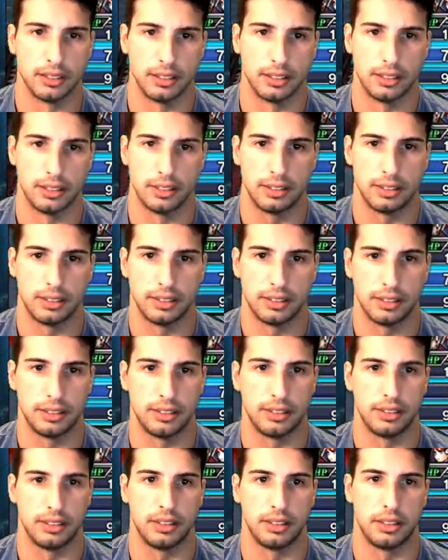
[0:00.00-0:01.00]

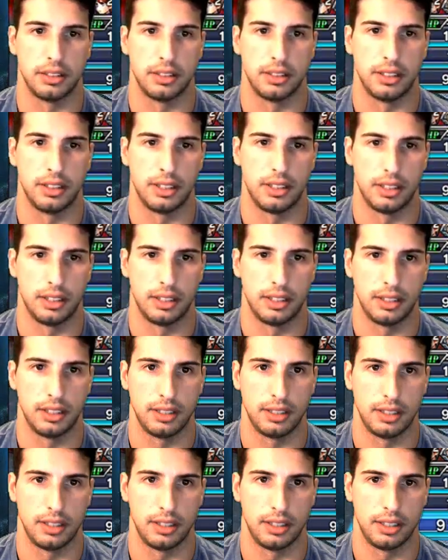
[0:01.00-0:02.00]

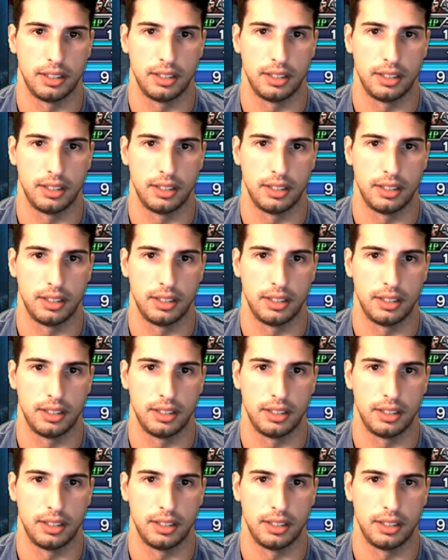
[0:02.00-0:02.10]
(silence)